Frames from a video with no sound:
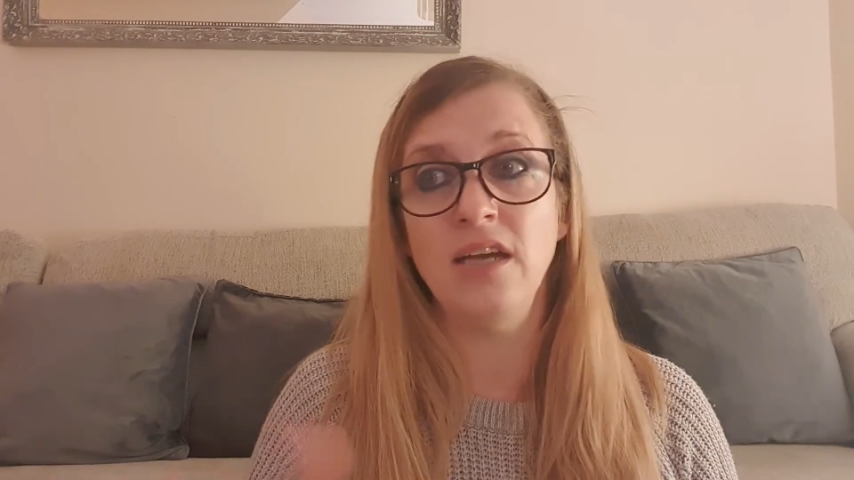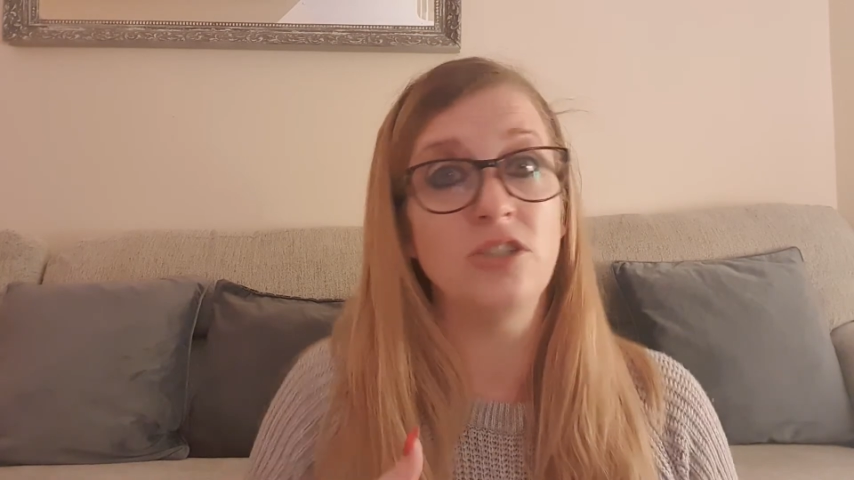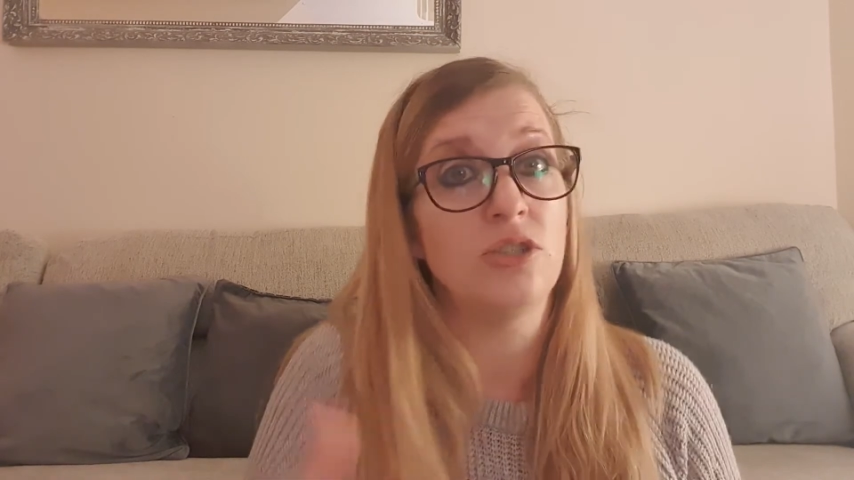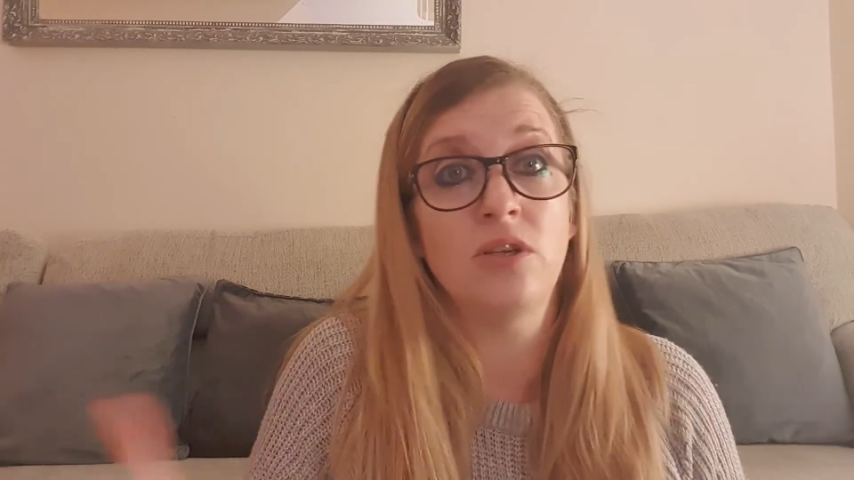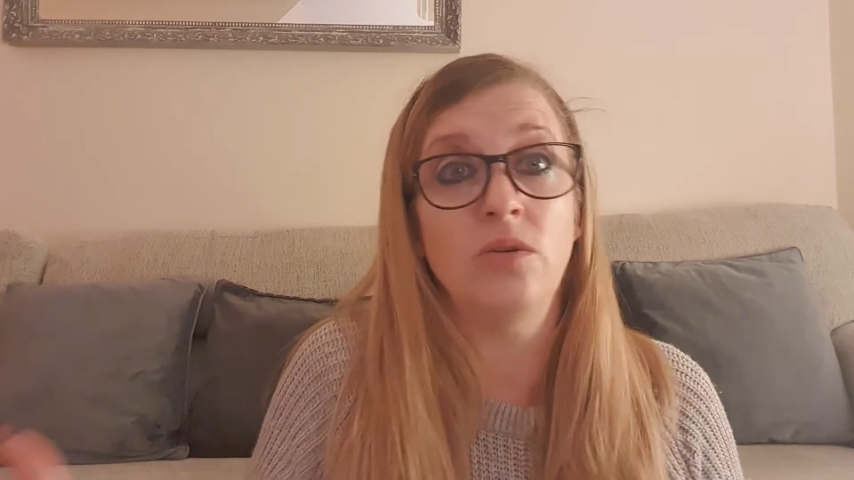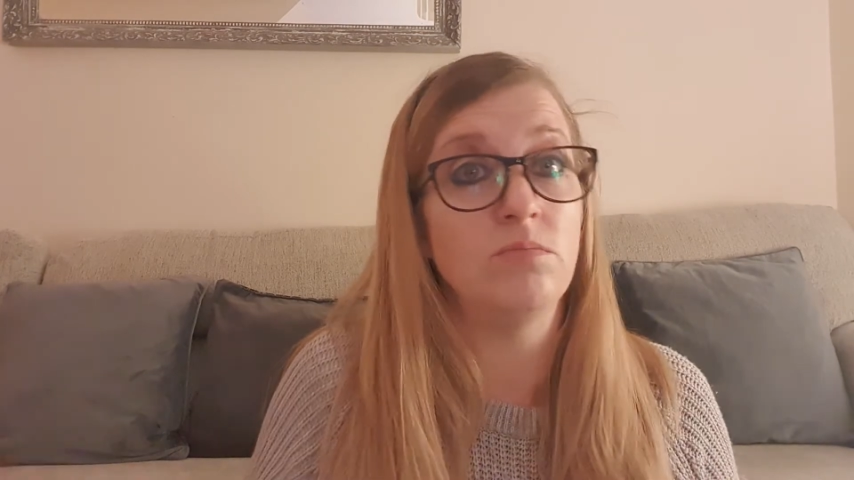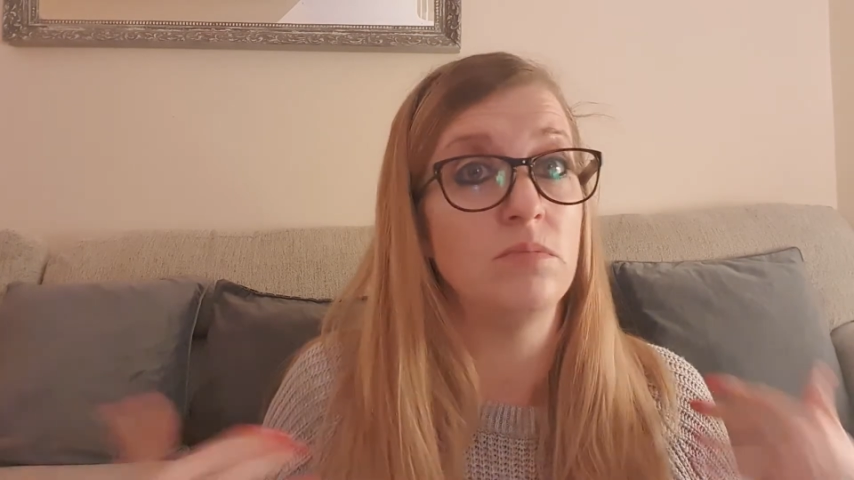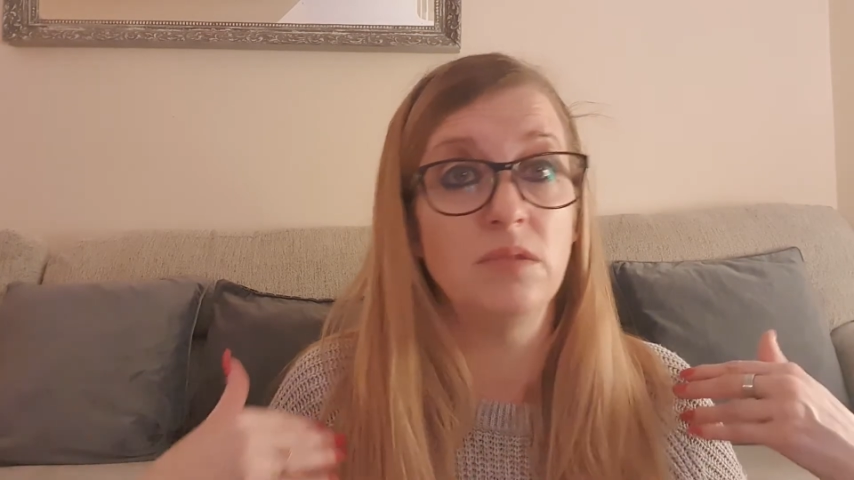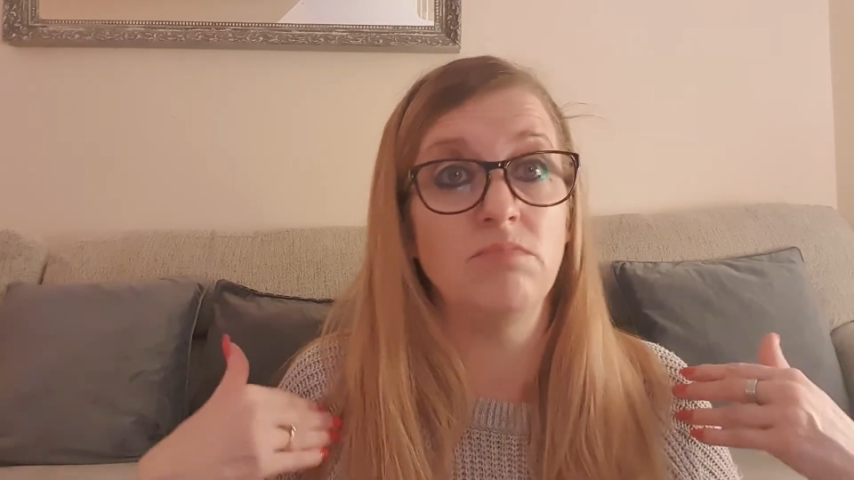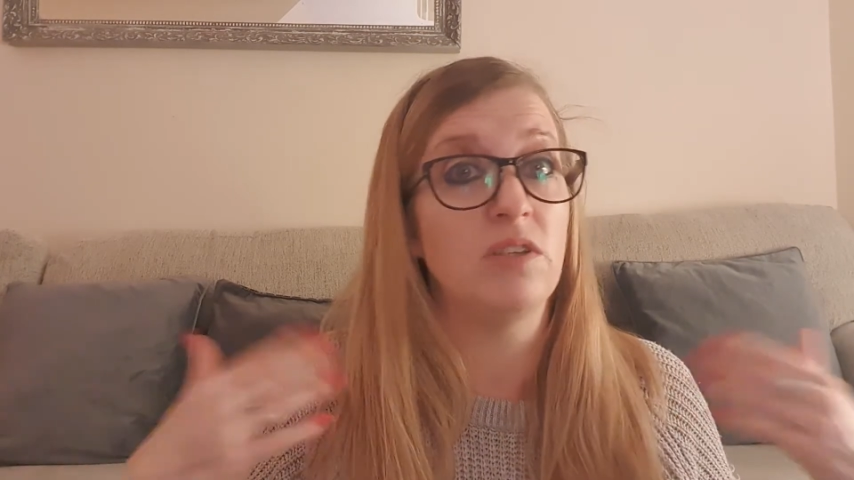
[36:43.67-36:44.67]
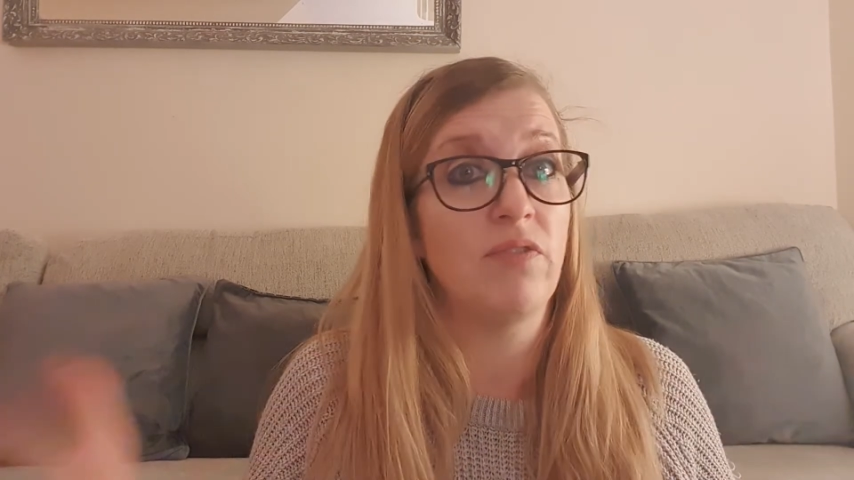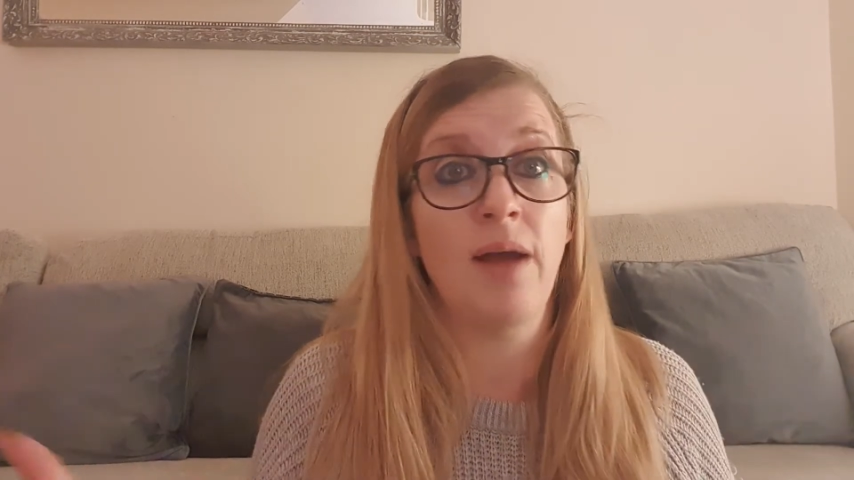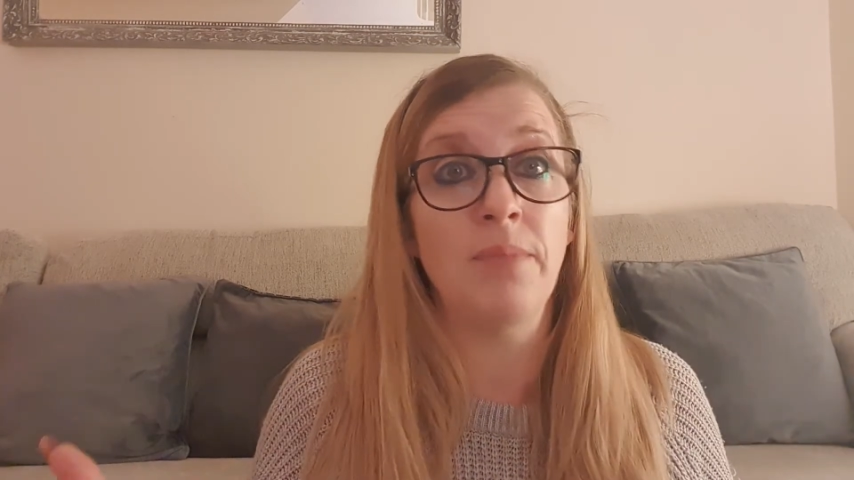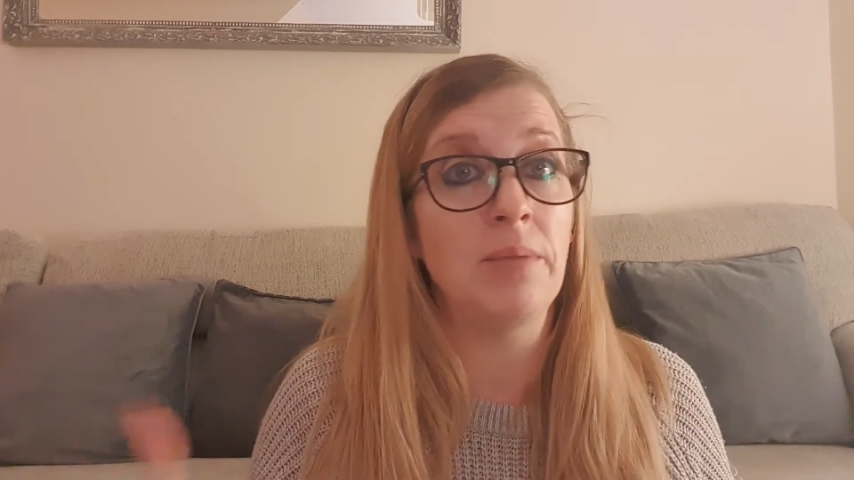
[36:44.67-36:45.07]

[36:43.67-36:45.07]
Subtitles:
And she's like, it's family